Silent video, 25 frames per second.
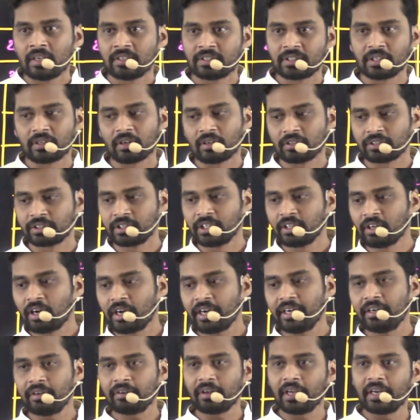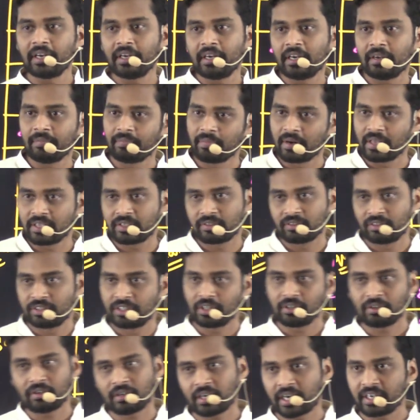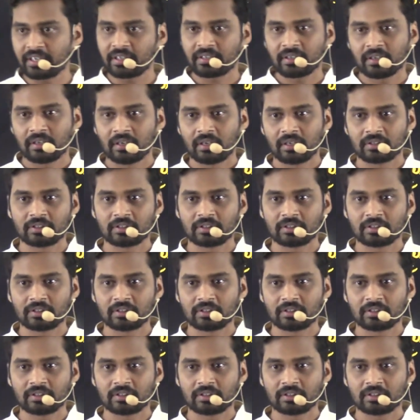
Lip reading: 0. 0 into any number is 0, right?